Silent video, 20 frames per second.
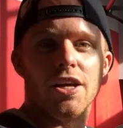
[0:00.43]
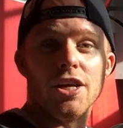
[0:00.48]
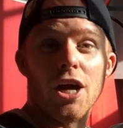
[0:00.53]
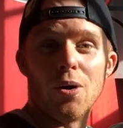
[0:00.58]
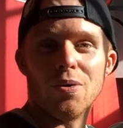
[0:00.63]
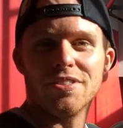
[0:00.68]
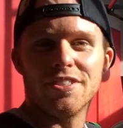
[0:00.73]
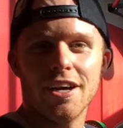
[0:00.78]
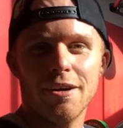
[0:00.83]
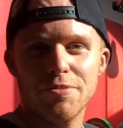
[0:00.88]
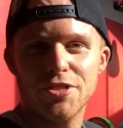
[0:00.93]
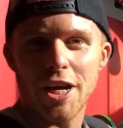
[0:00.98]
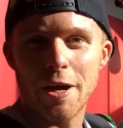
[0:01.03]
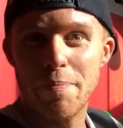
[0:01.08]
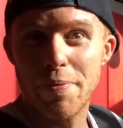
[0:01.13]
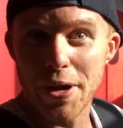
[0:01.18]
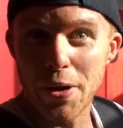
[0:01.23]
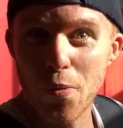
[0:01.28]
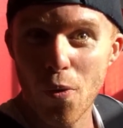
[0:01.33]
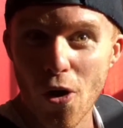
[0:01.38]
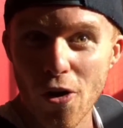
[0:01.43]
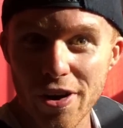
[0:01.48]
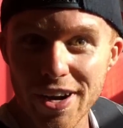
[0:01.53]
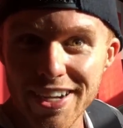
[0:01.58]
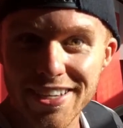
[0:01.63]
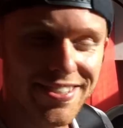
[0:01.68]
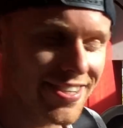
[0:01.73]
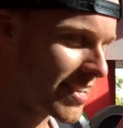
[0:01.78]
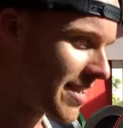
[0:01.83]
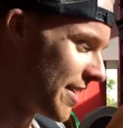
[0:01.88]
Yo, what's up, JP
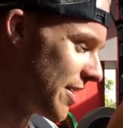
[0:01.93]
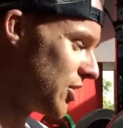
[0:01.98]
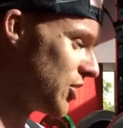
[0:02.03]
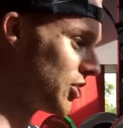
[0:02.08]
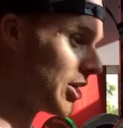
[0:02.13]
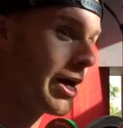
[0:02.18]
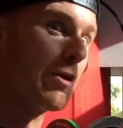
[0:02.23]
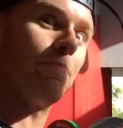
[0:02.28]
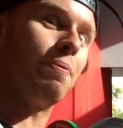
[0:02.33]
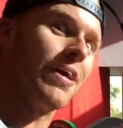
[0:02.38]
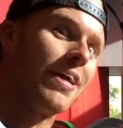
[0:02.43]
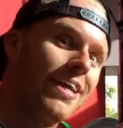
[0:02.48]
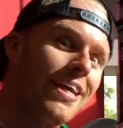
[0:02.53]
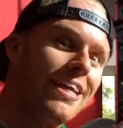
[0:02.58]
Warriors? JP